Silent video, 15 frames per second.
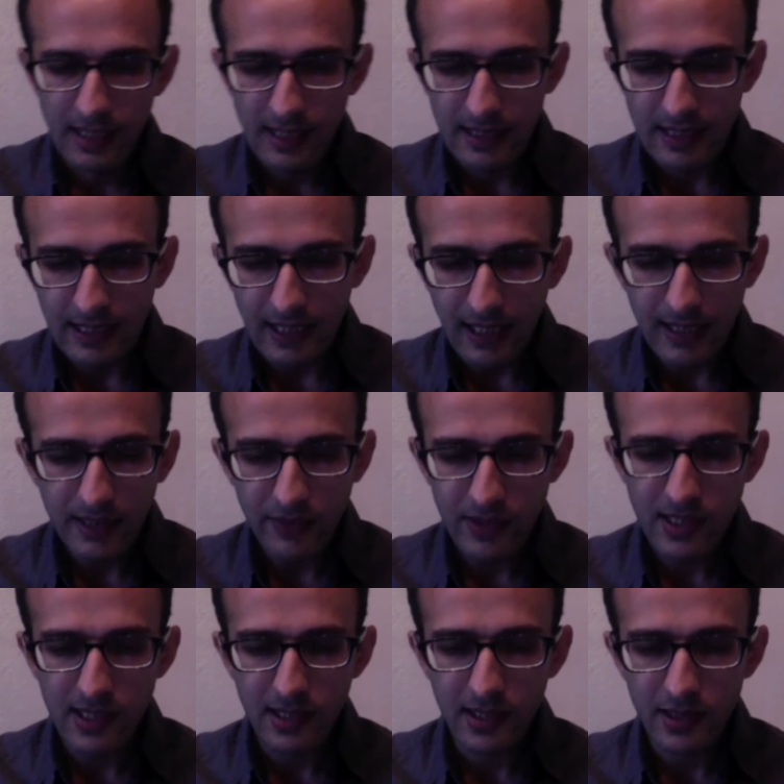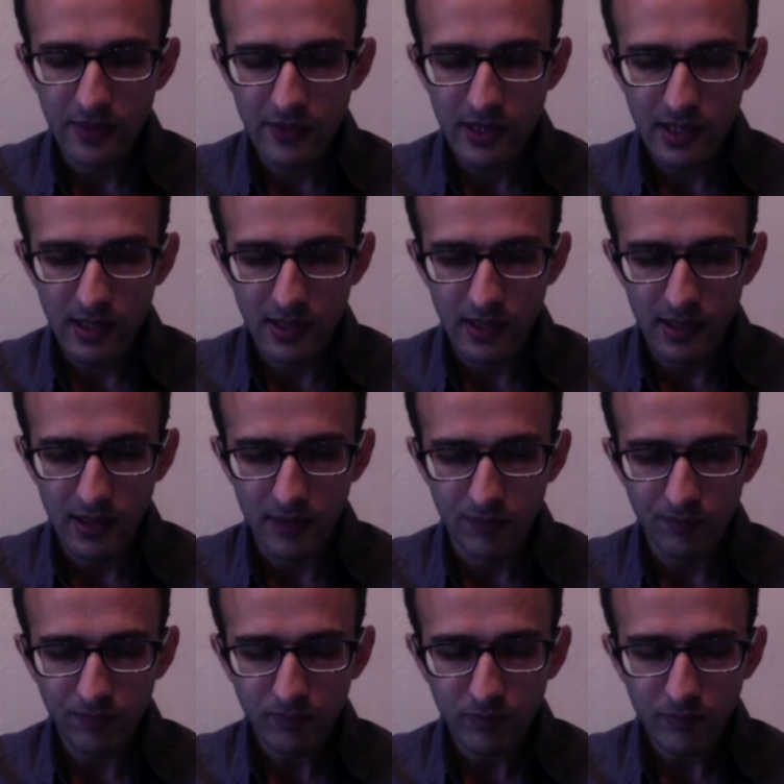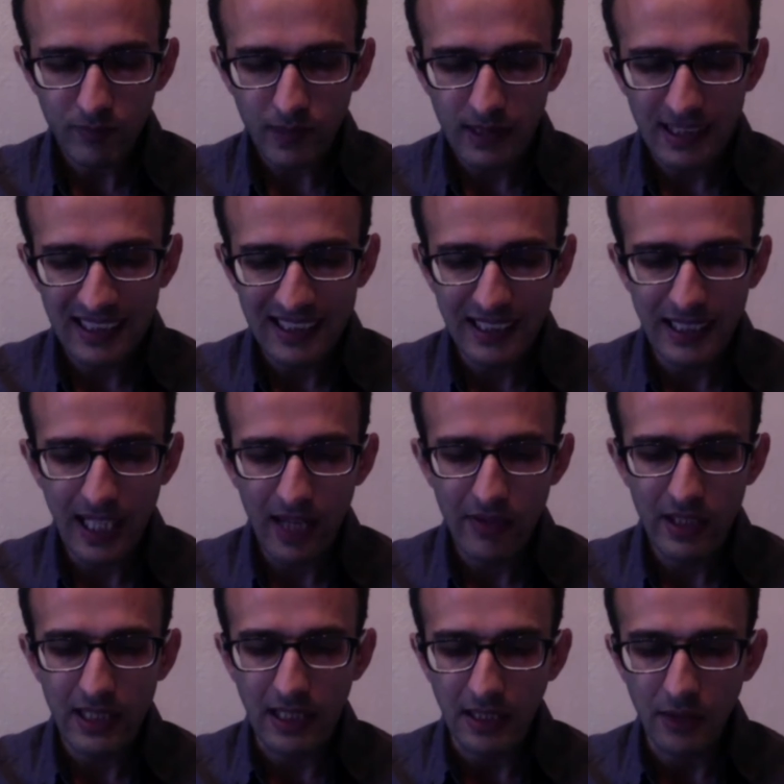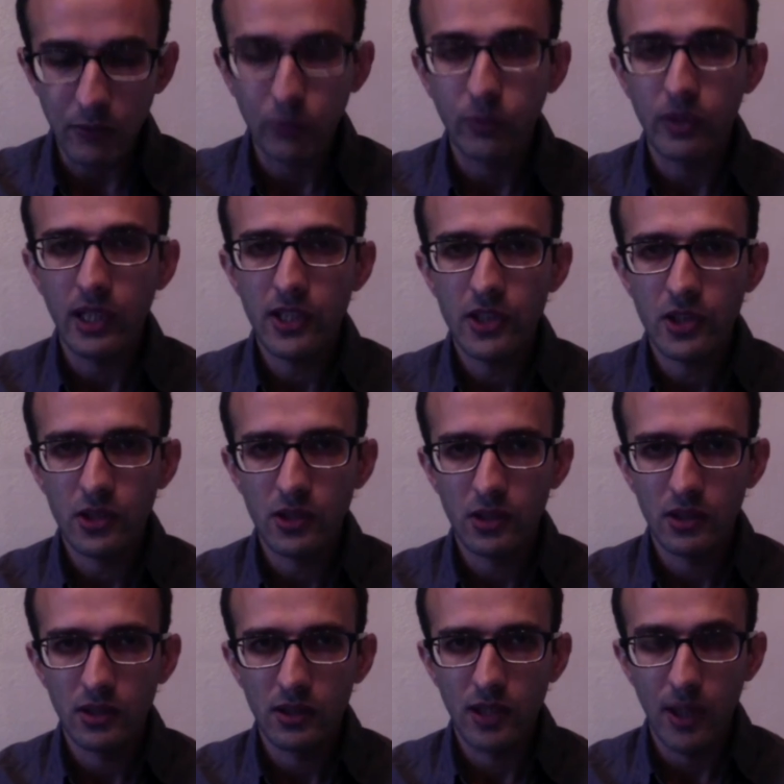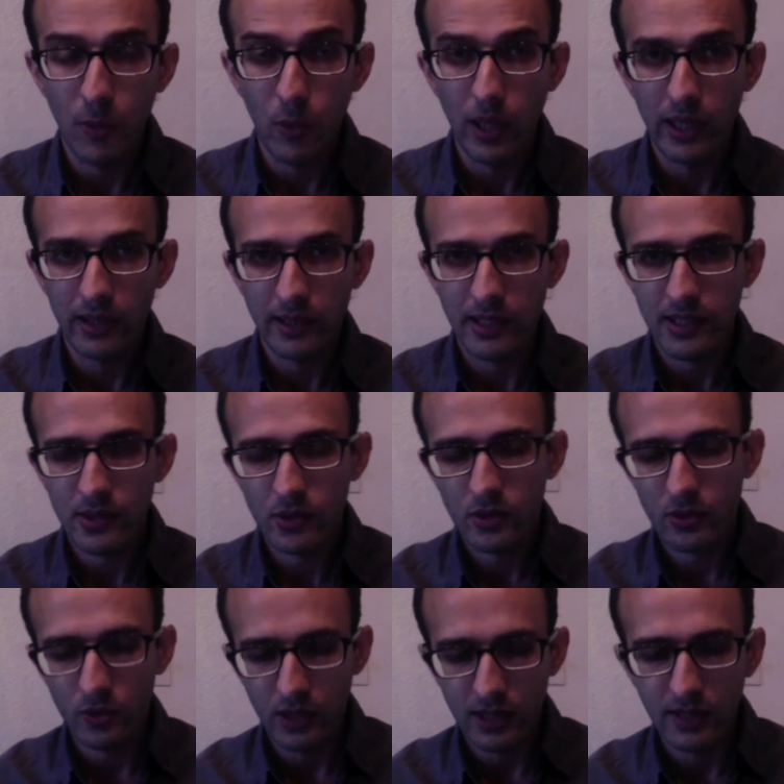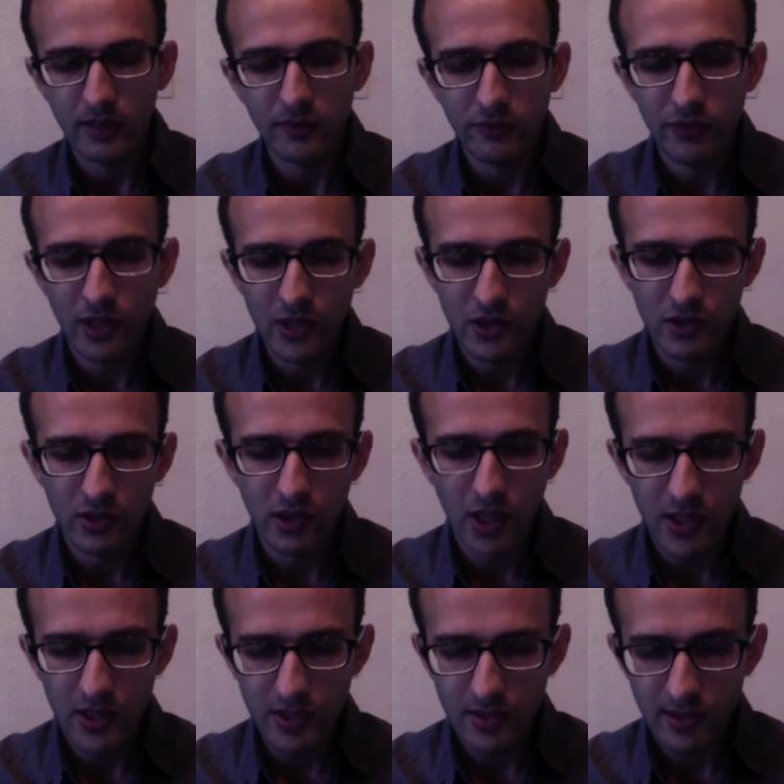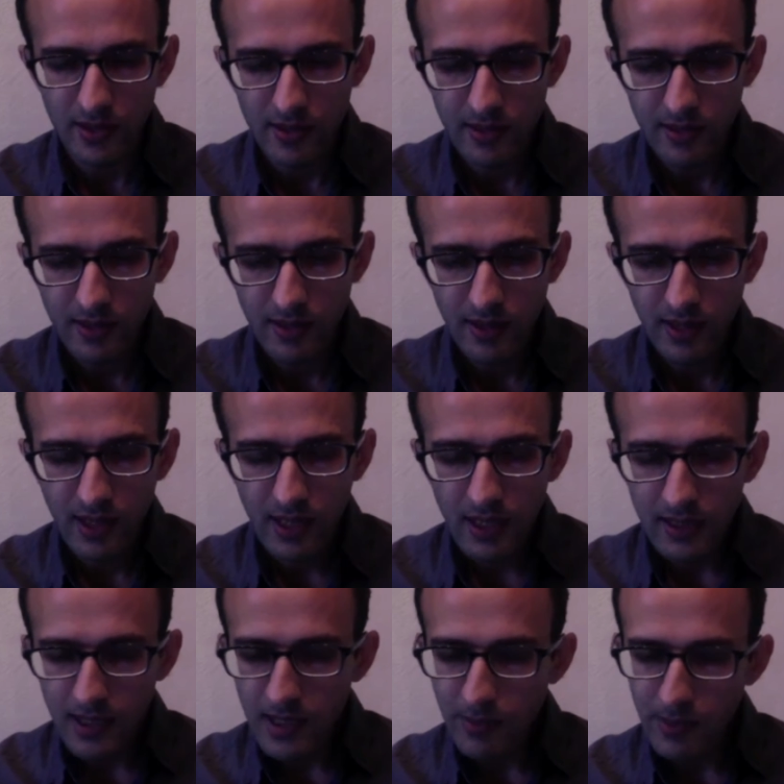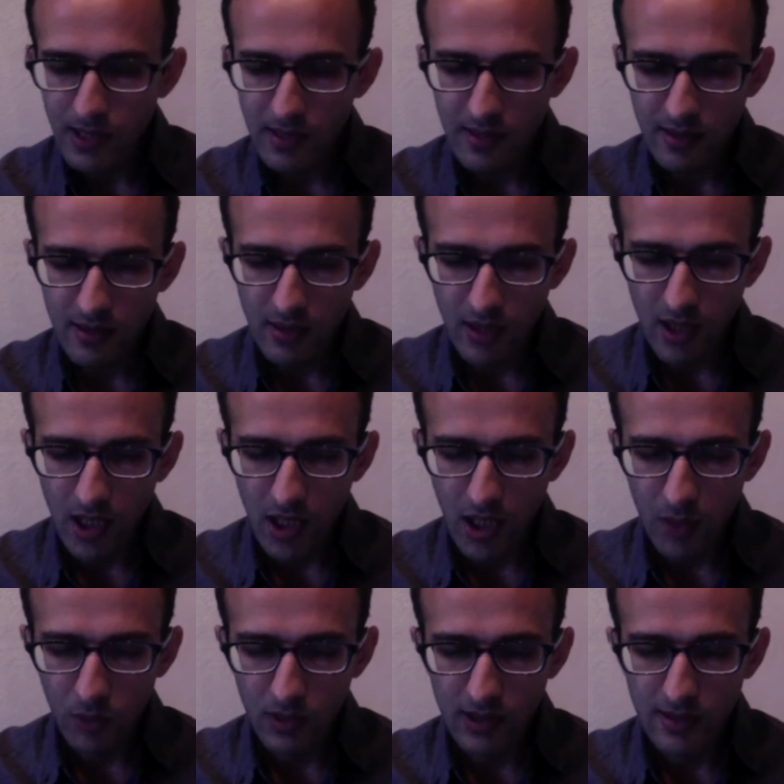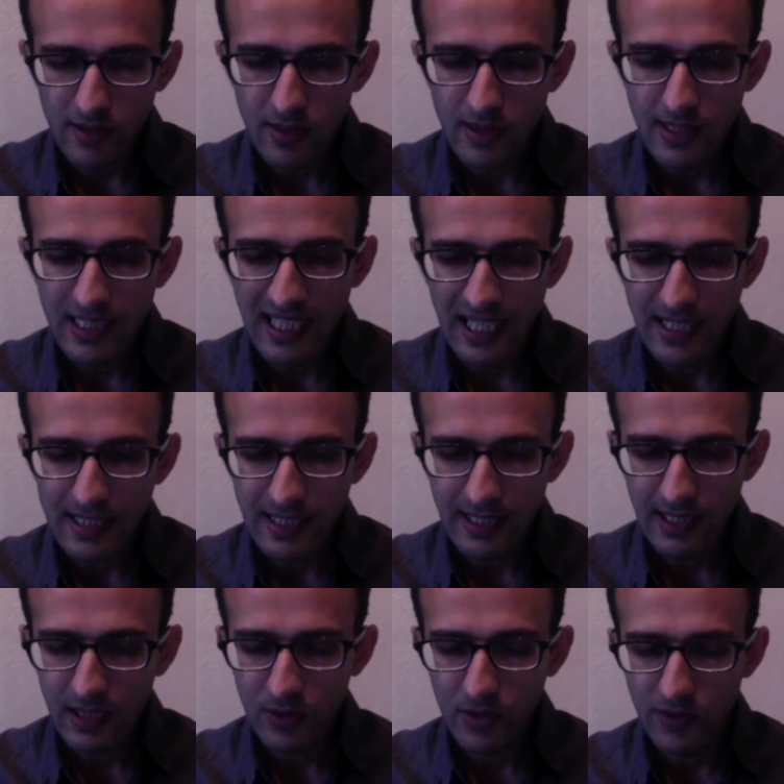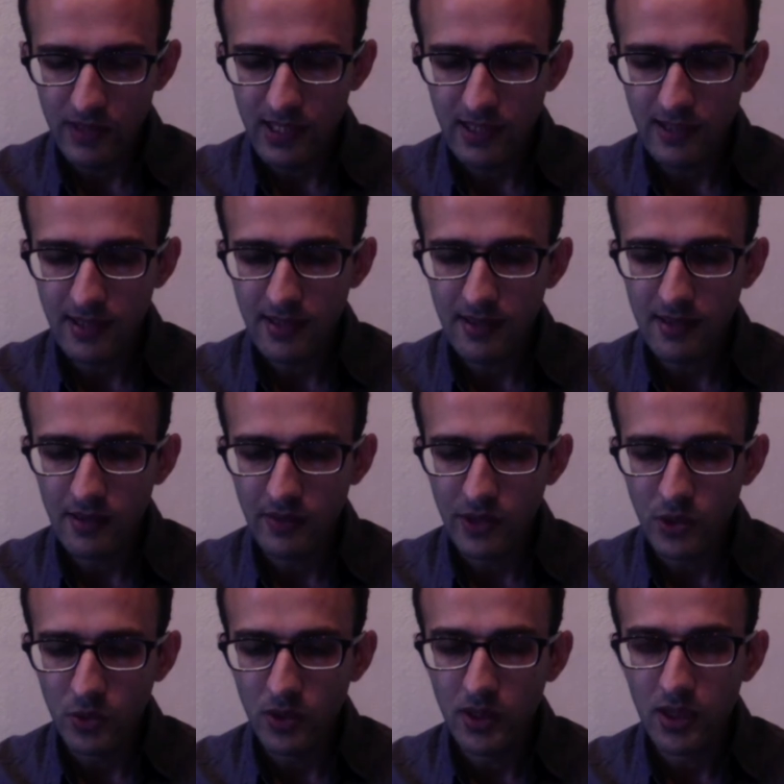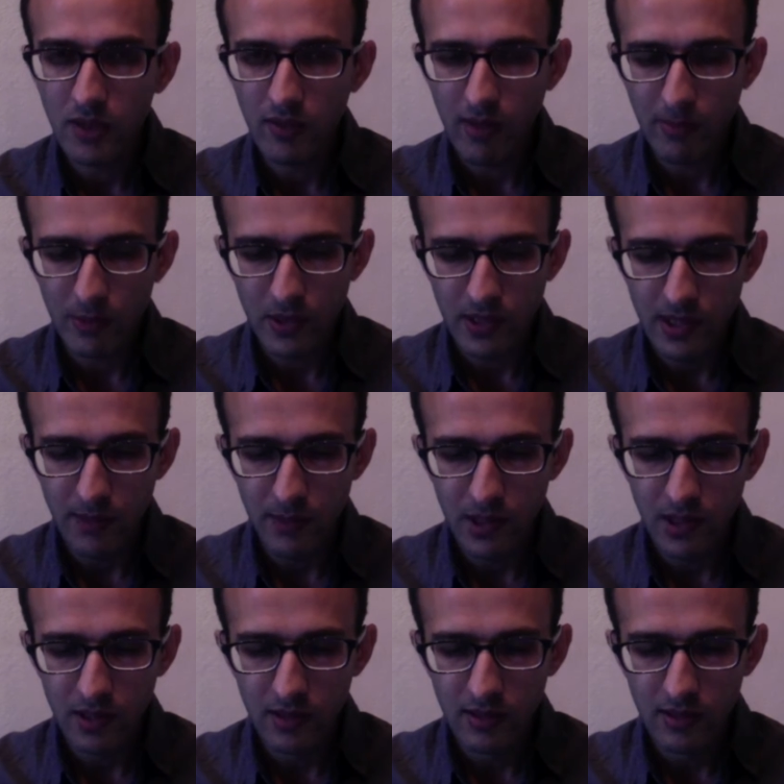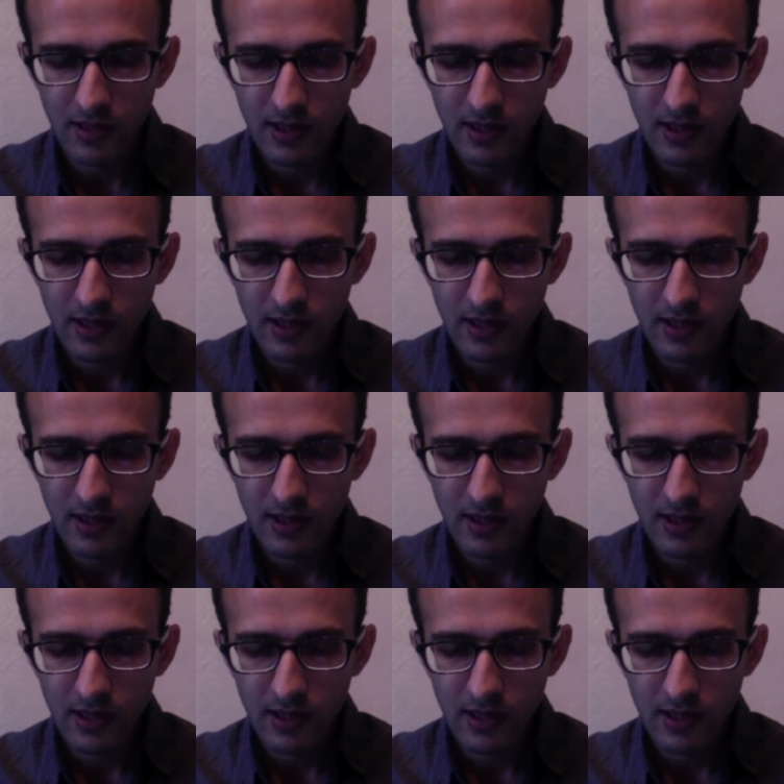the kind of selves that can have an inferential awareness or an inferential consciousness. This means I will discuss Kant's account of synthesis of a unity of apperception